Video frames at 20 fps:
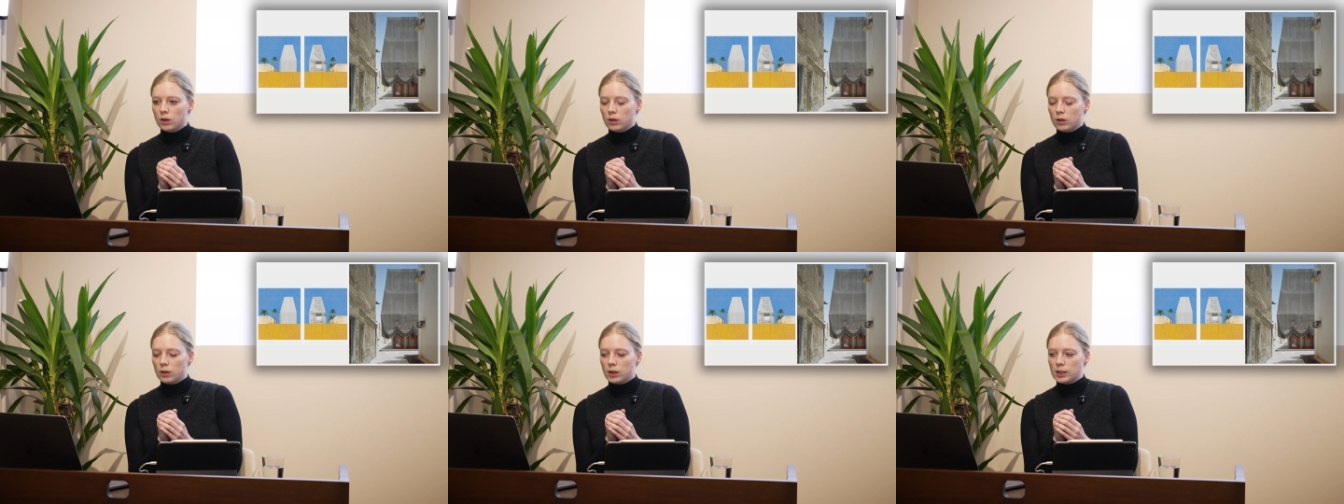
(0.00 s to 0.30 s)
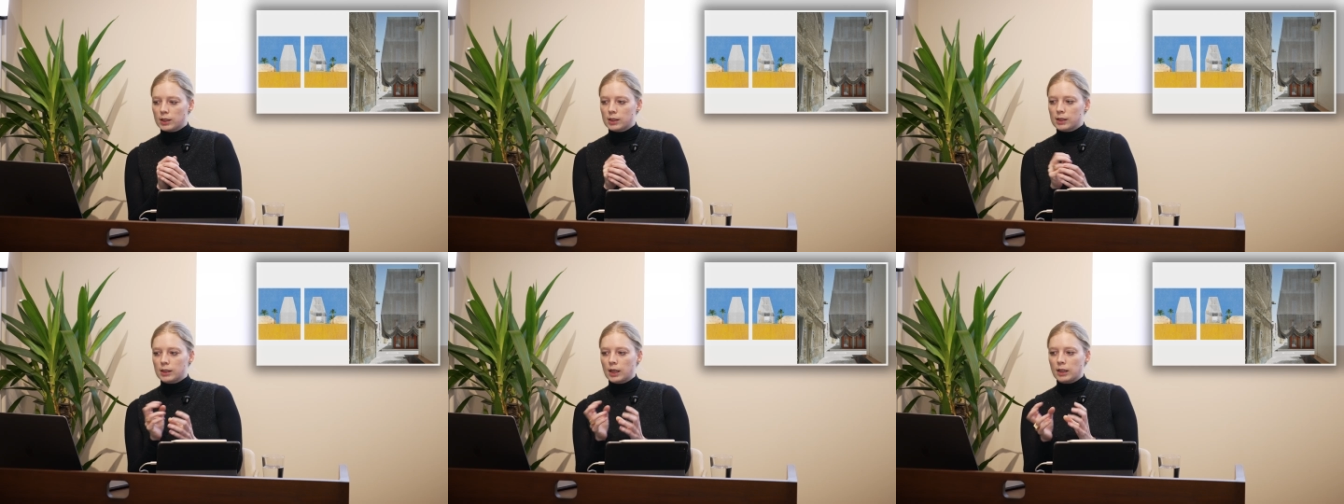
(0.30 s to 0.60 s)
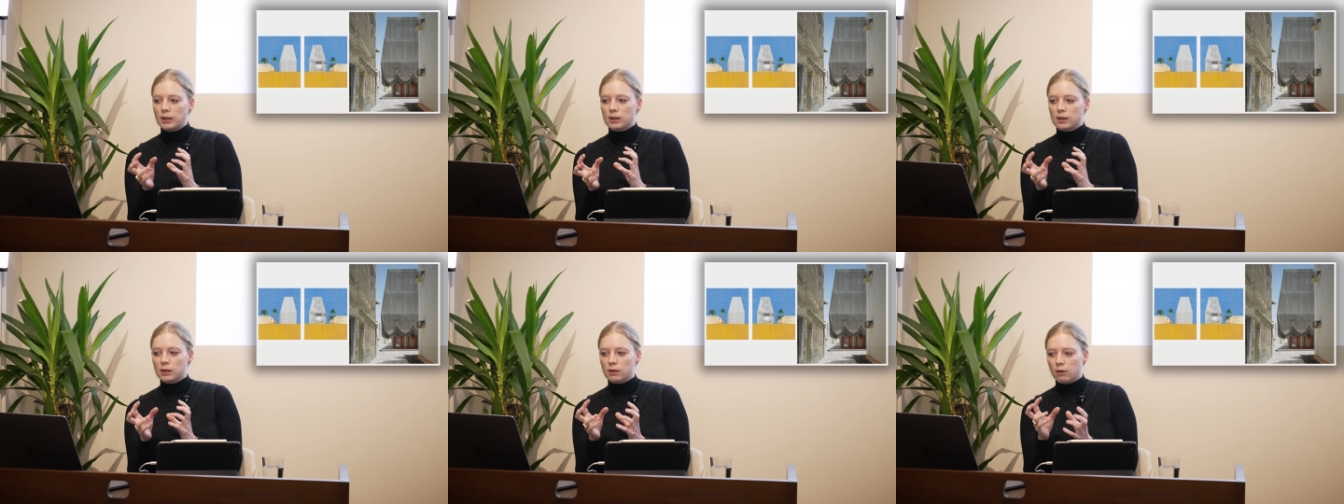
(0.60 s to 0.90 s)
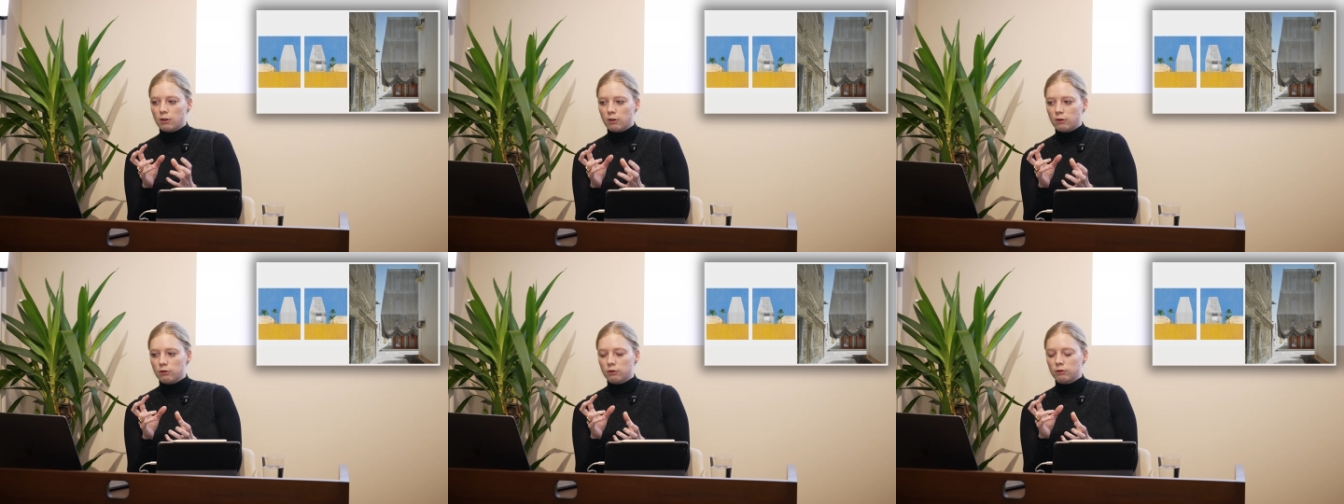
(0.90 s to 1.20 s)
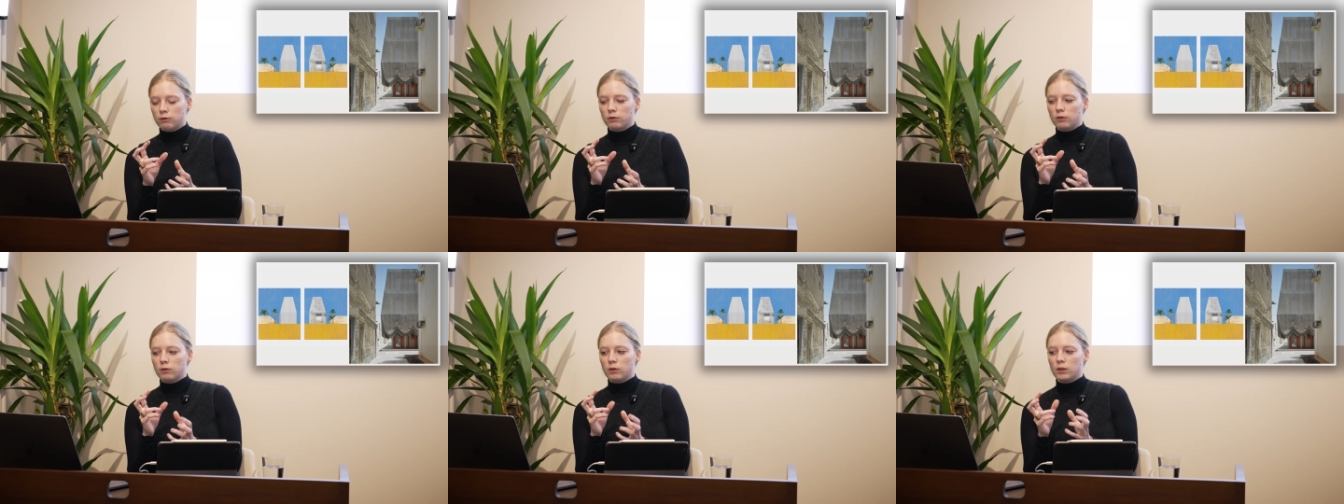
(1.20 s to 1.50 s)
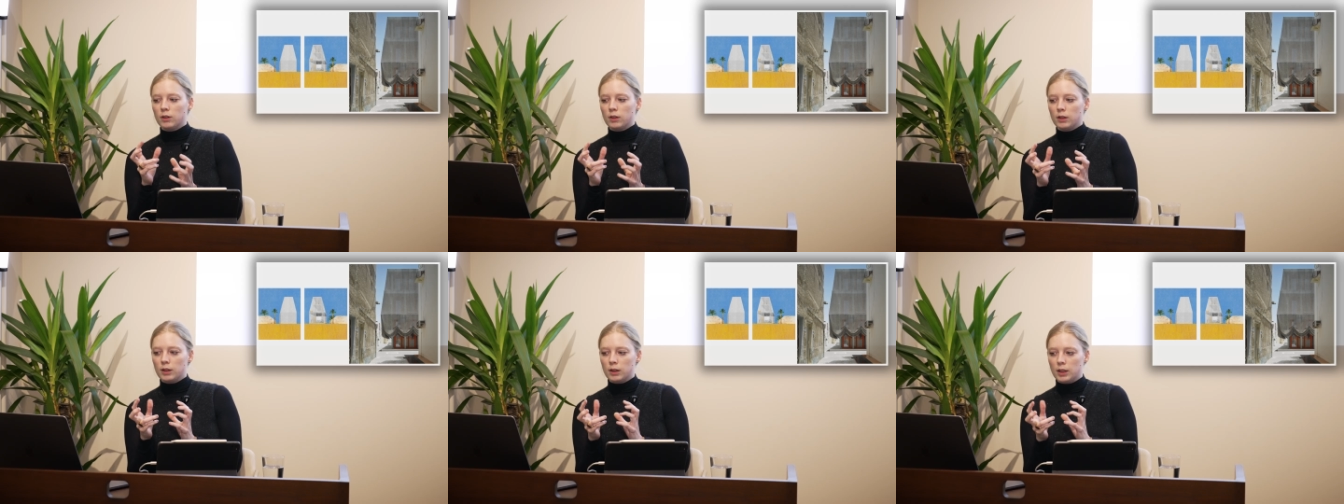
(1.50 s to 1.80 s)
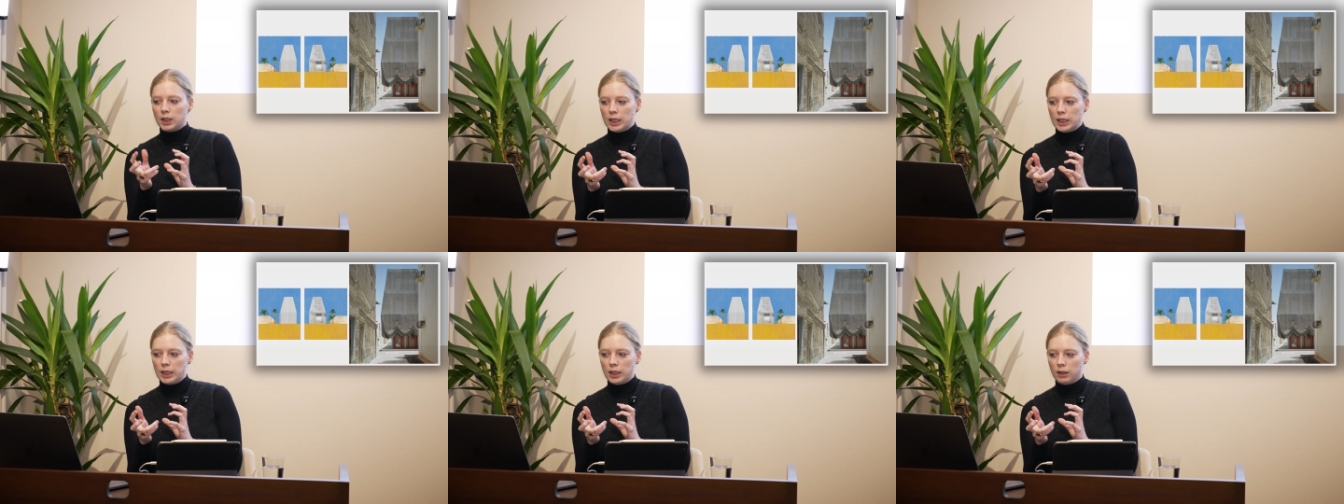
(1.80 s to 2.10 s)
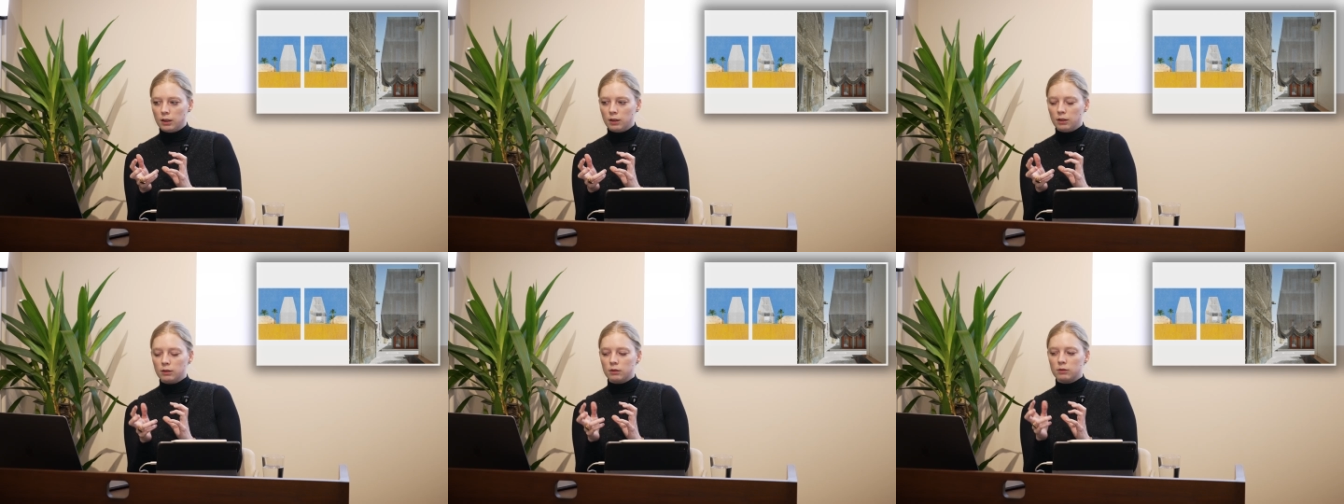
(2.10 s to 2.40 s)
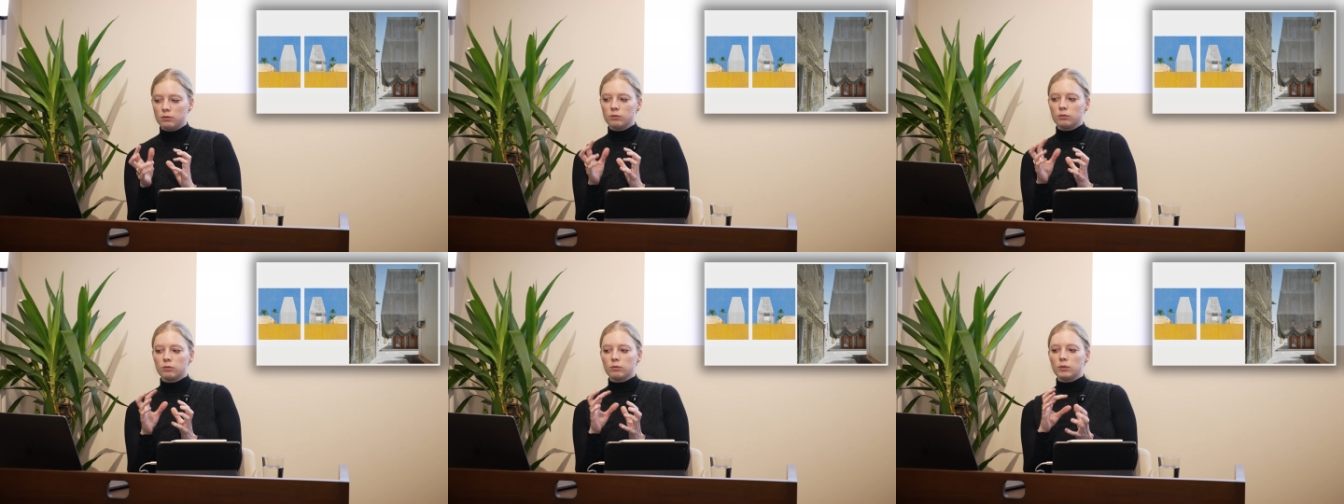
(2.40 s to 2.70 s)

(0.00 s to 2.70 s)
this sense of the